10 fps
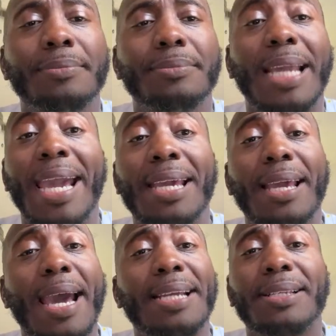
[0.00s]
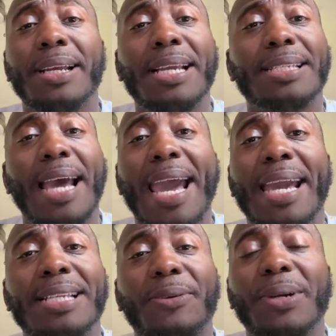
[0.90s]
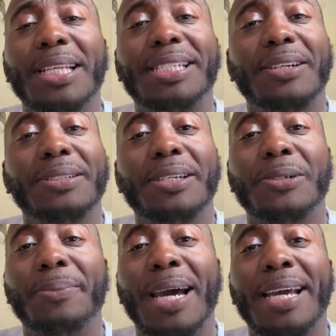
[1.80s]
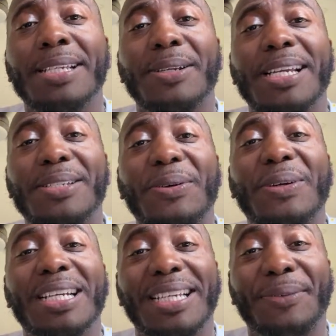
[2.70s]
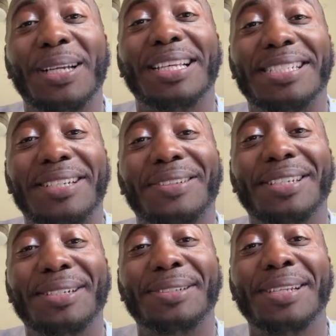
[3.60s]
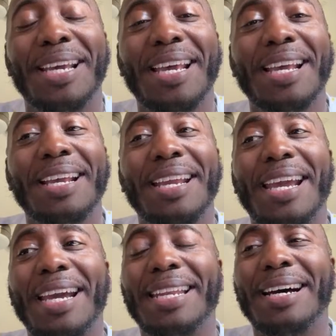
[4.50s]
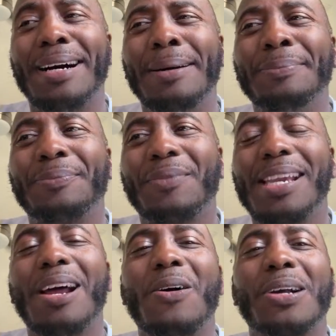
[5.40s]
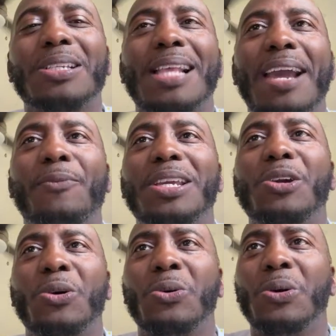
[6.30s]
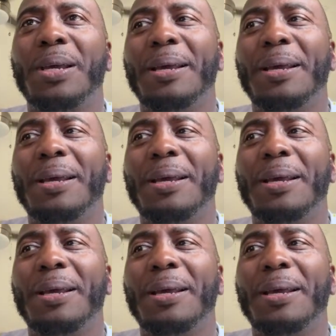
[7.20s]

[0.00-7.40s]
Yeah, he's a really chill dude, man. He's a really really chill dude. And you know, cause like you